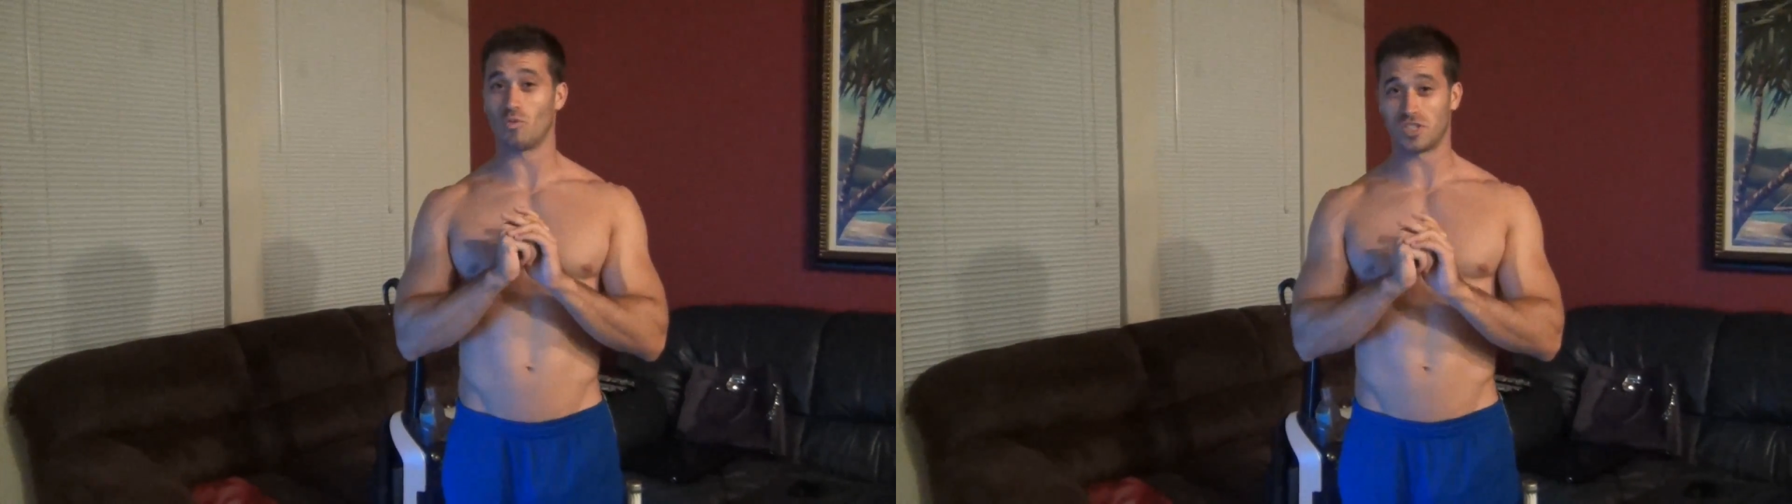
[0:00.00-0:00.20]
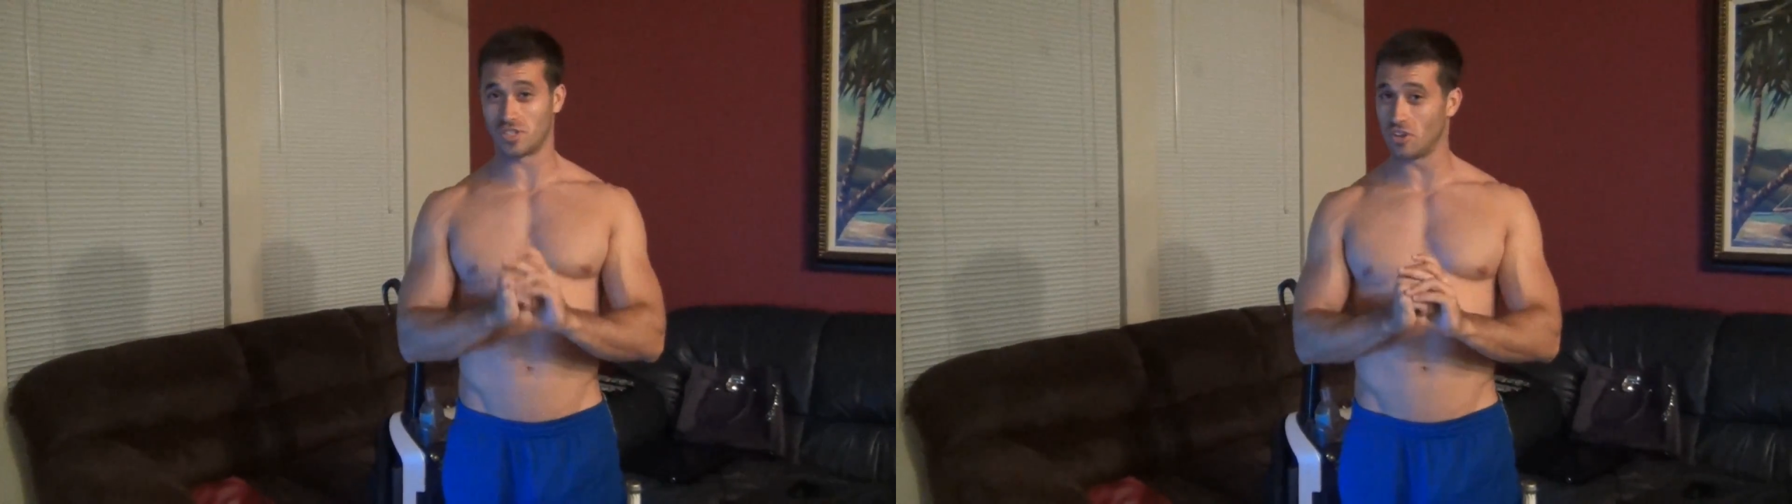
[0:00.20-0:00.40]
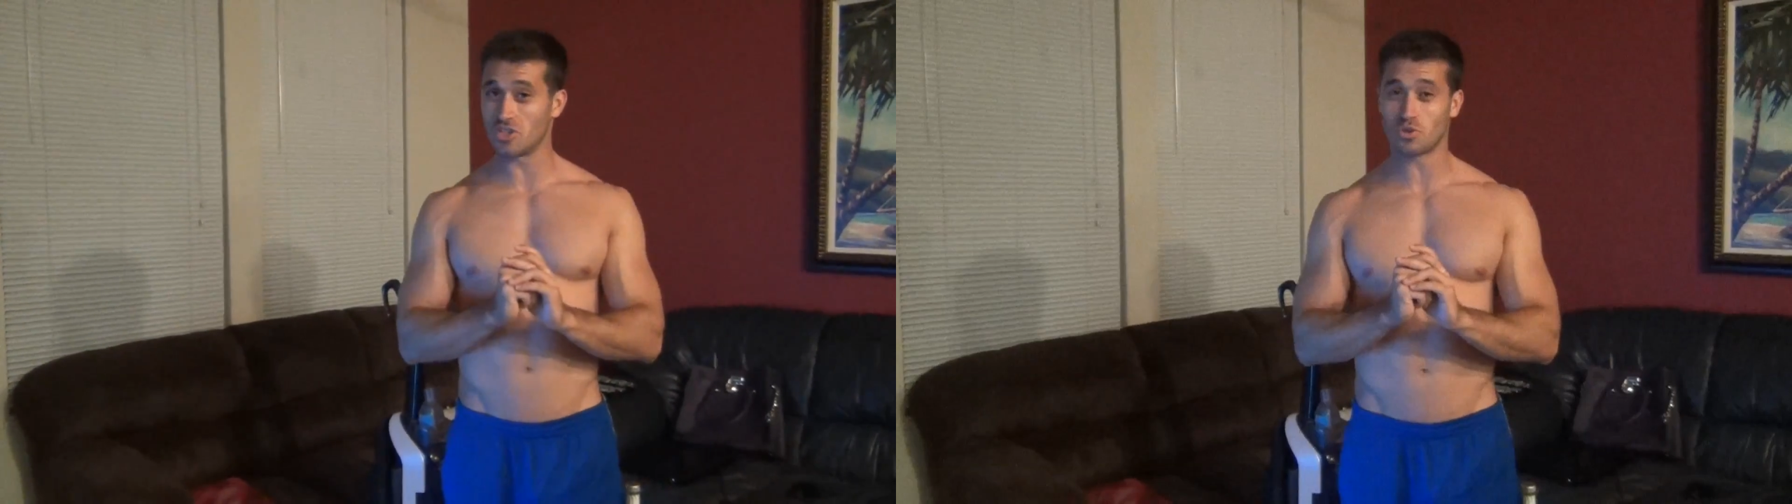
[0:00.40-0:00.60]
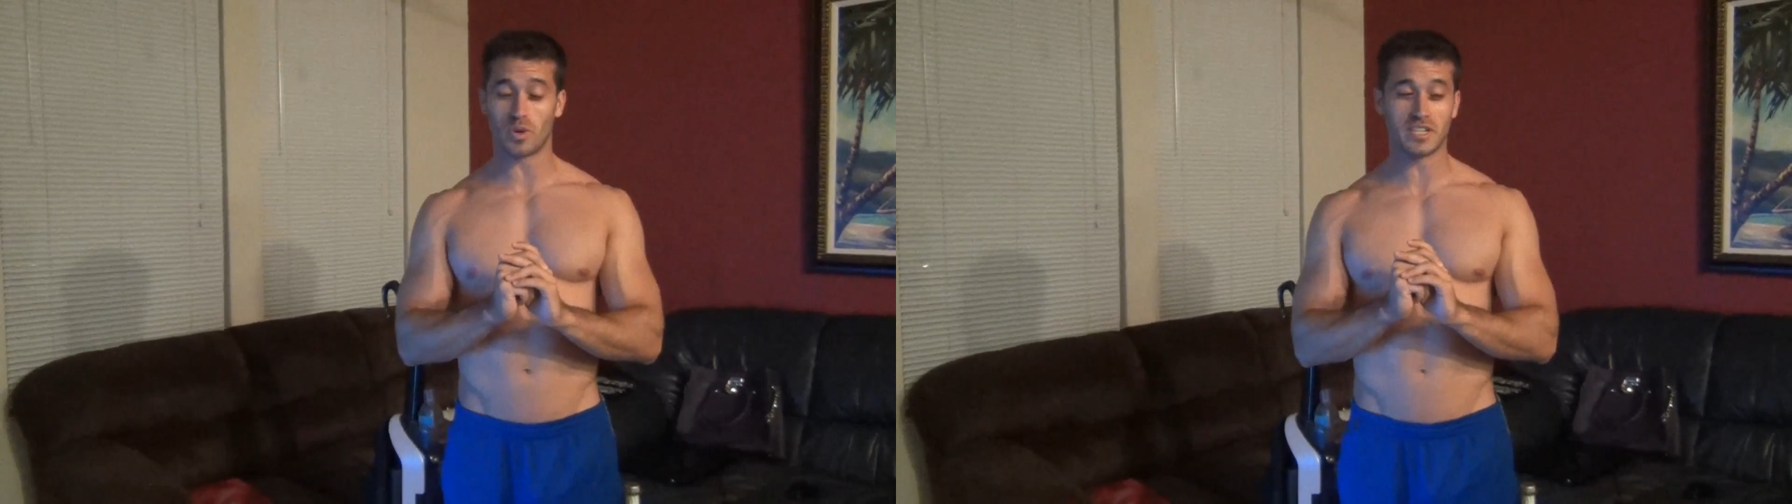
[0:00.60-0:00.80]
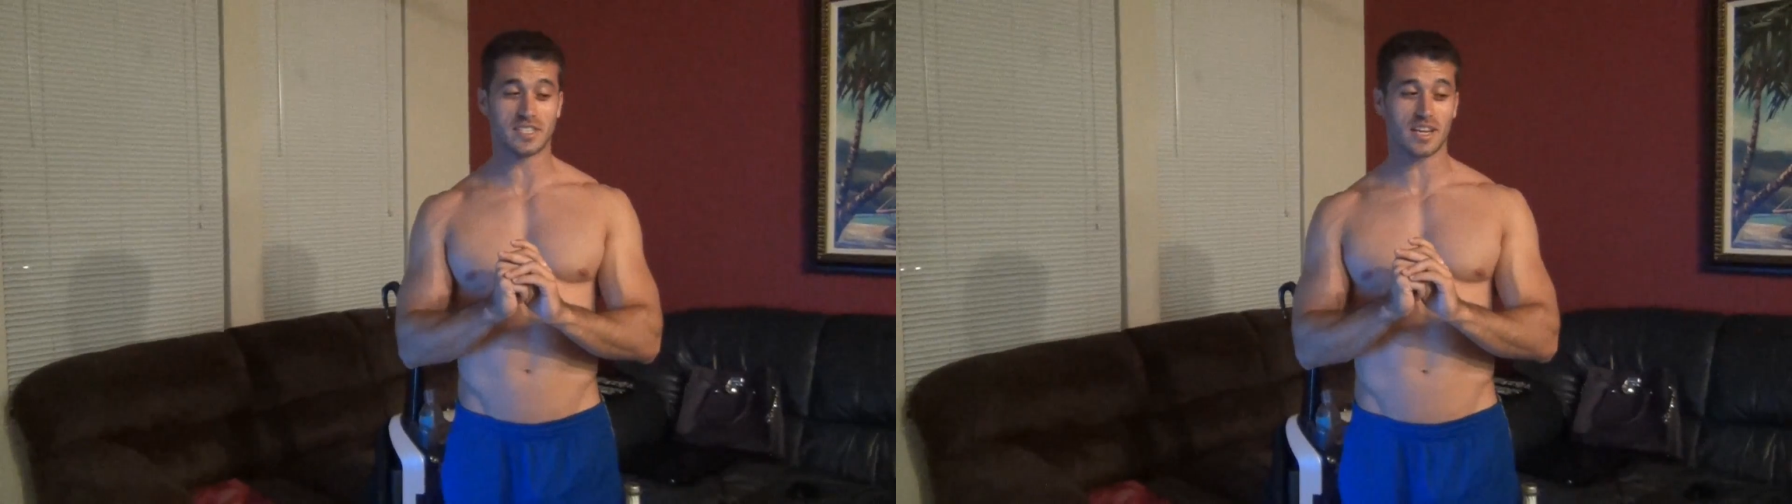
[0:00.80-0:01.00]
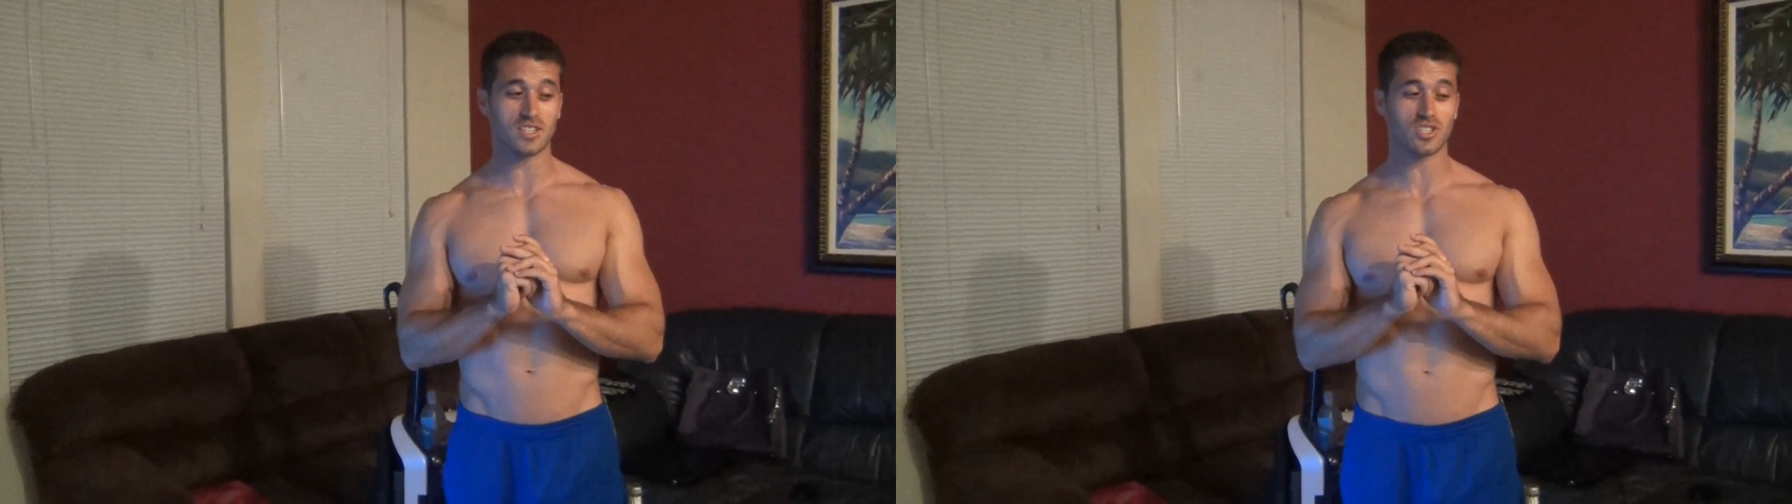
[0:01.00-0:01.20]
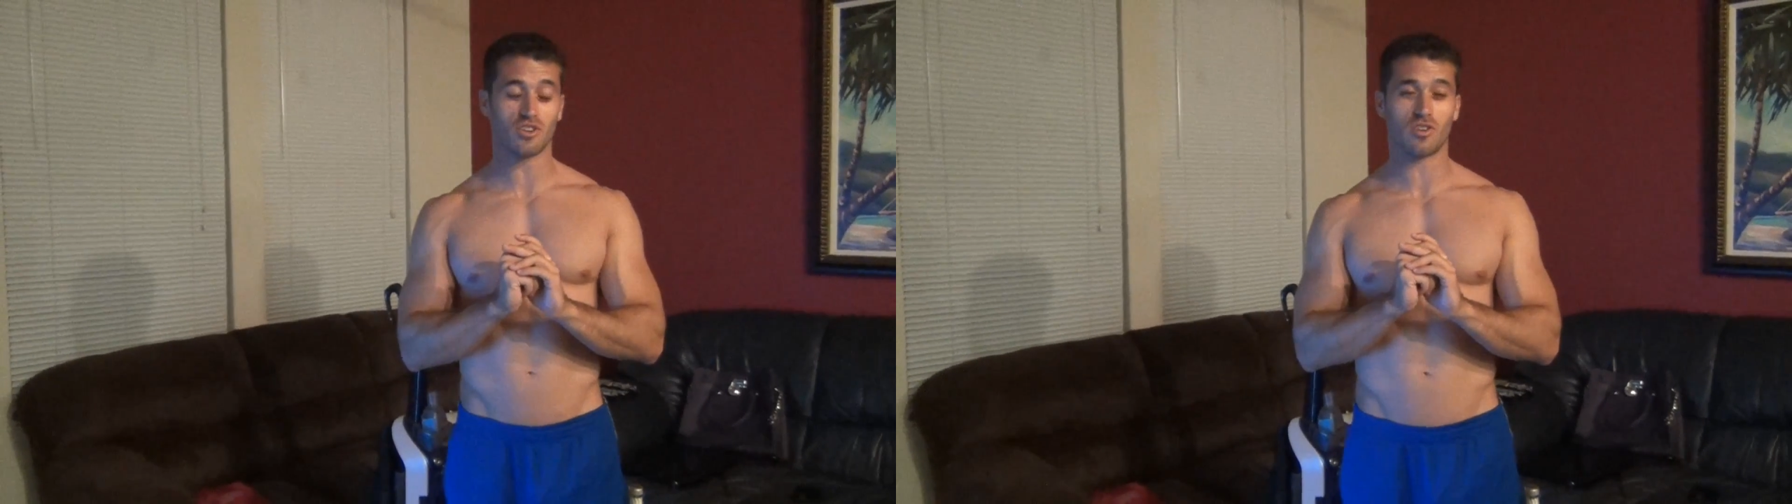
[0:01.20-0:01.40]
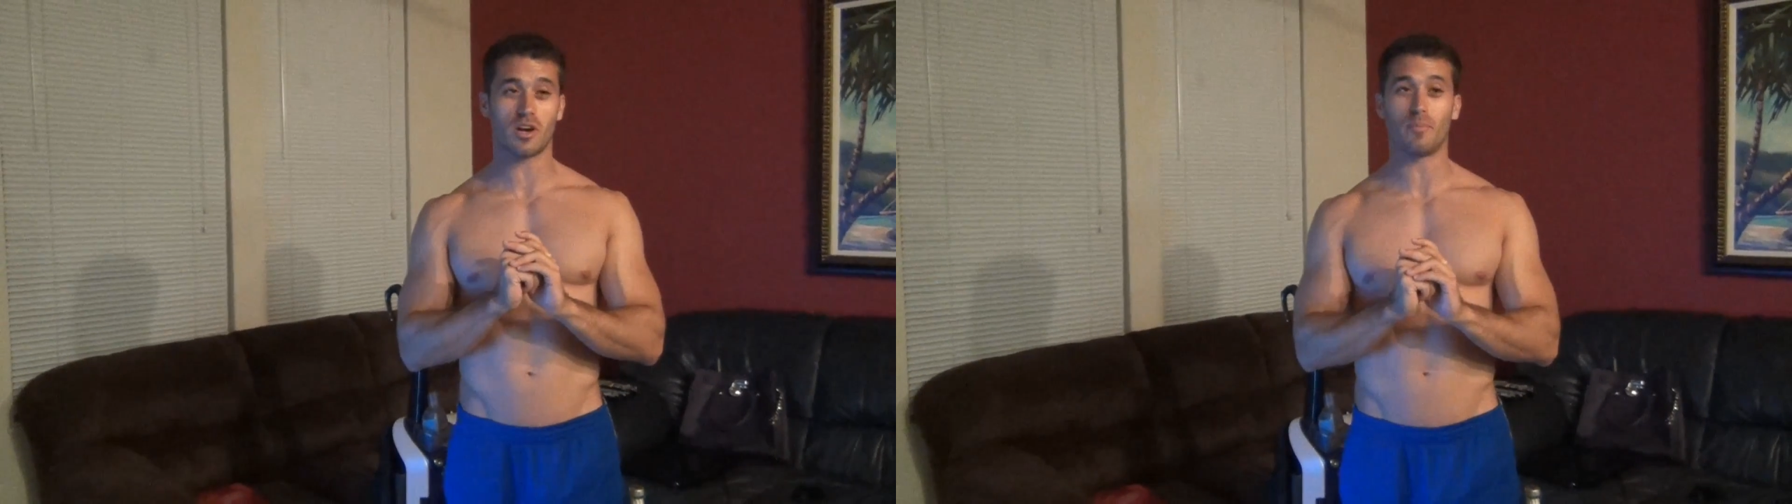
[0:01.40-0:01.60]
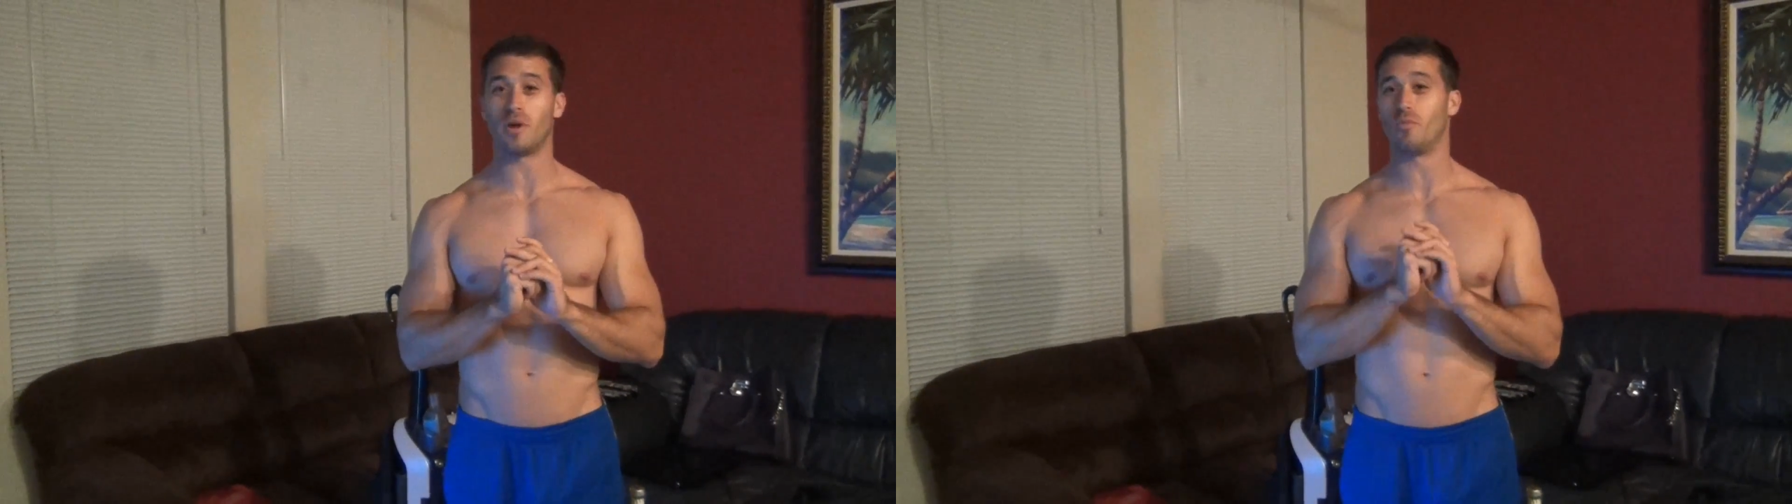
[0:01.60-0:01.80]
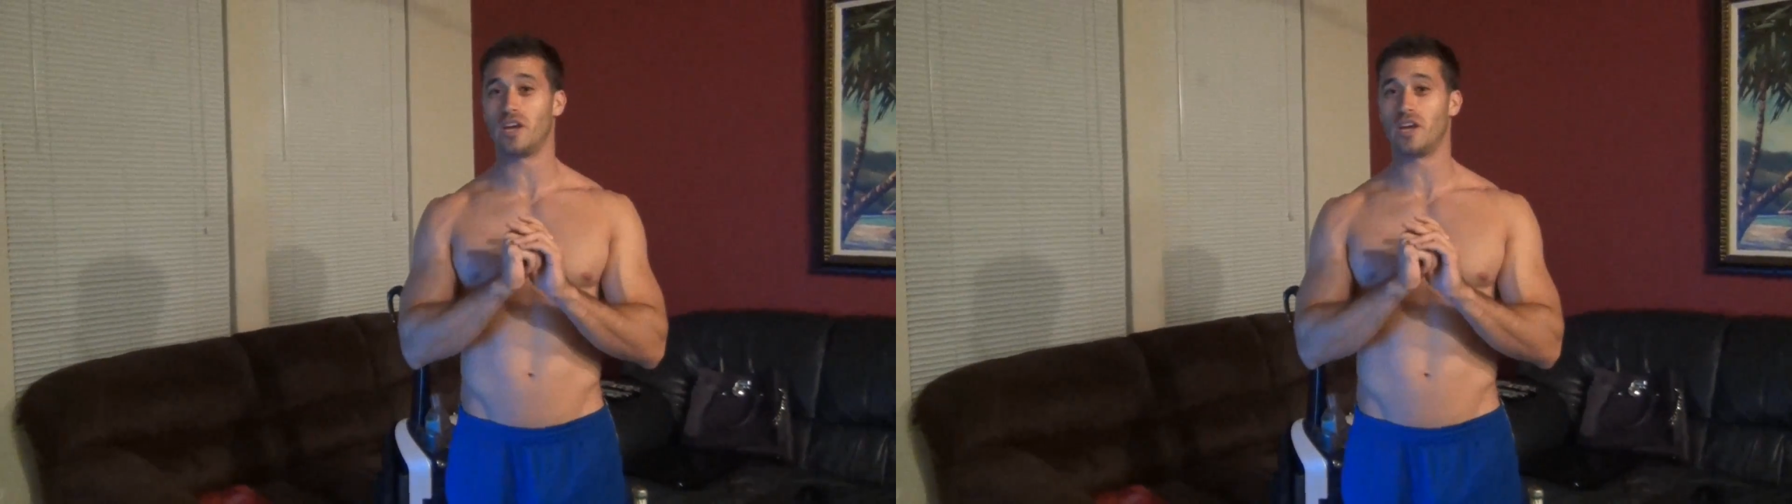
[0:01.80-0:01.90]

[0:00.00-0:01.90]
once those twenty seconds are up and